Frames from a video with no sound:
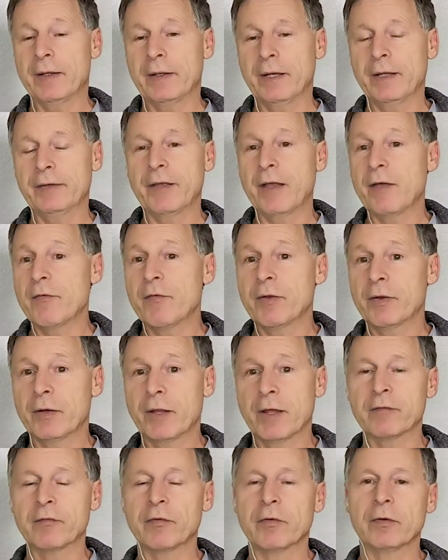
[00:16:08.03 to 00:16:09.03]
at every
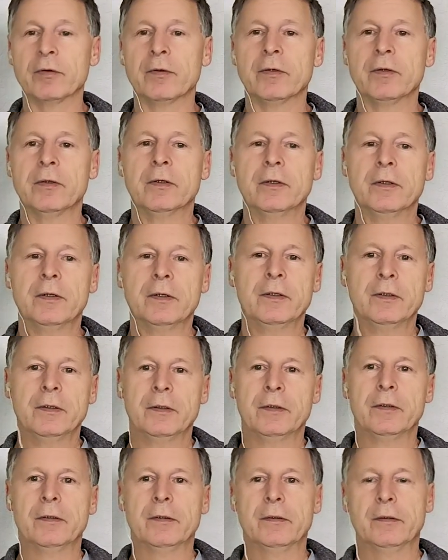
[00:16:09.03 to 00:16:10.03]
level,
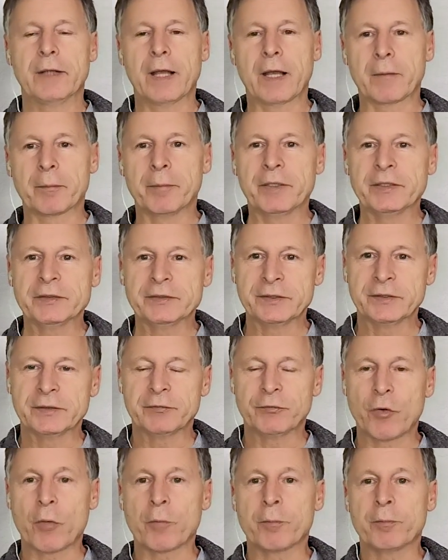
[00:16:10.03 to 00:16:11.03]
like
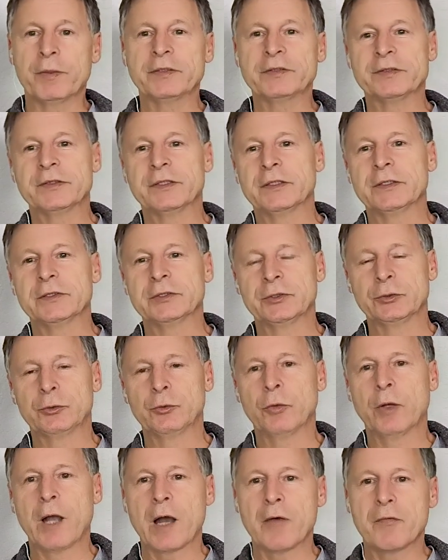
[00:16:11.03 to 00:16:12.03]
from business
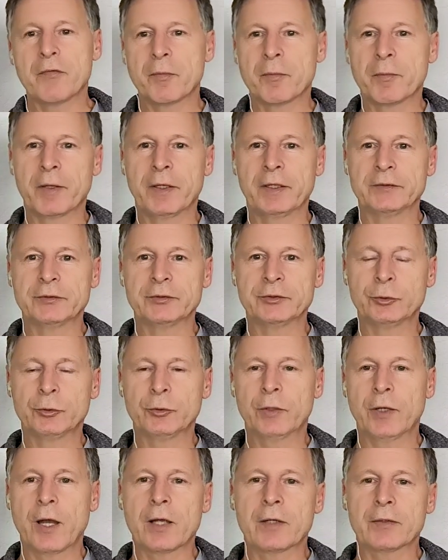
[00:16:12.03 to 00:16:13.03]
to governments to
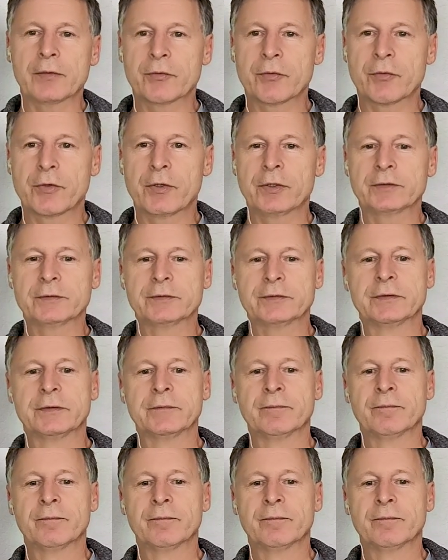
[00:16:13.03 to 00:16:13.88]
countries.